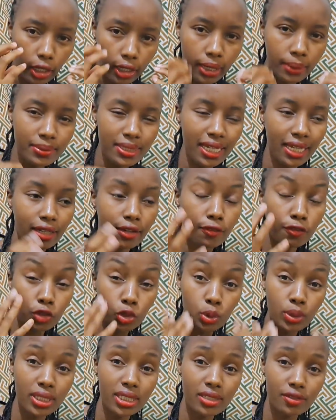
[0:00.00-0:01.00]
I'm saying
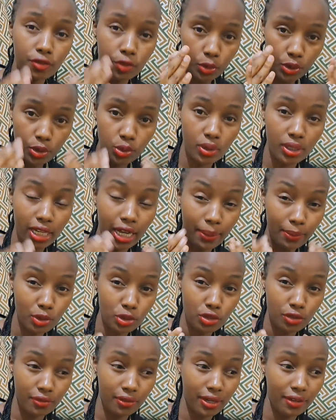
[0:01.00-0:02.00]
fluids will come out
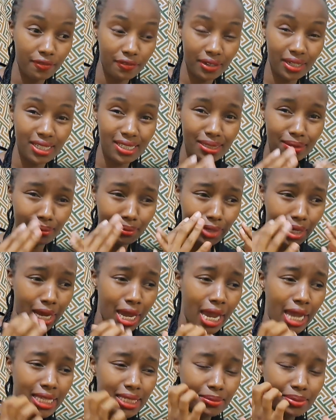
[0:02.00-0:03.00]
of her face.
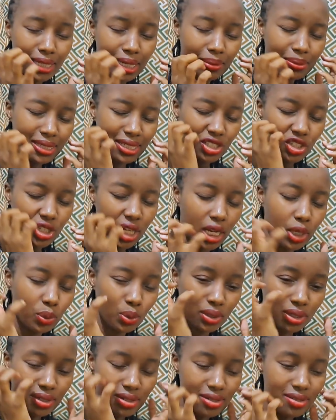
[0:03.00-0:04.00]
Sometimes the child
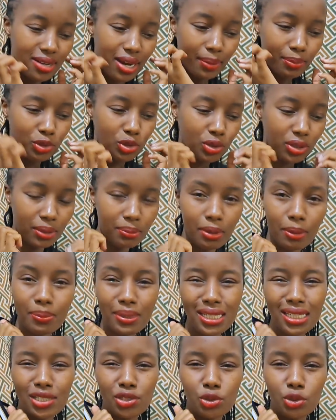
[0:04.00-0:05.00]
would rub, you know, the baby
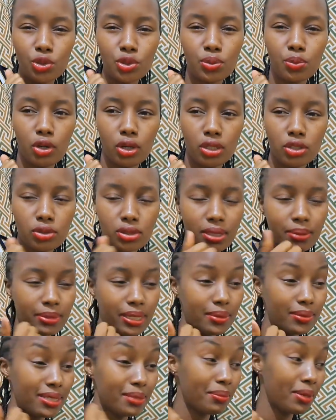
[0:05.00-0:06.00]
is so small, so
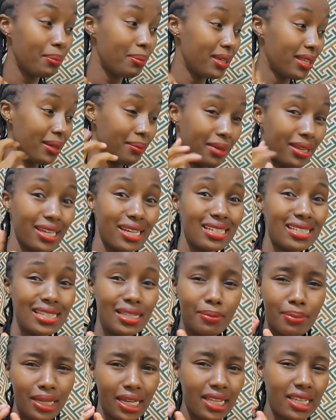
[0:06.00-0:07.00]
sometimes maybe the mother is
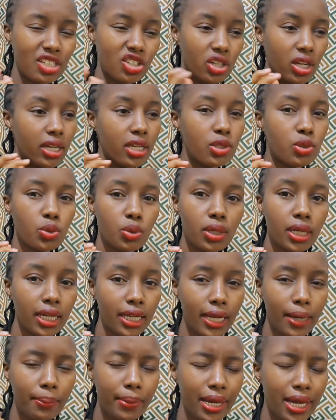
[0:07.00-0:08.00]
sleeping and the child has
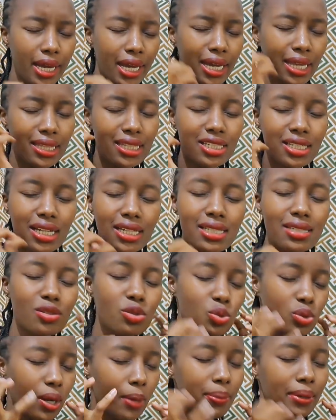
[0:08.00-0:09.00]
woken up and the child is
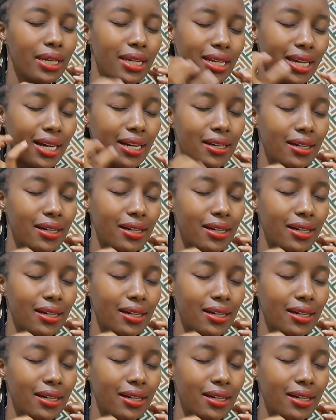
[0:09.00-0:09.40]
rubbing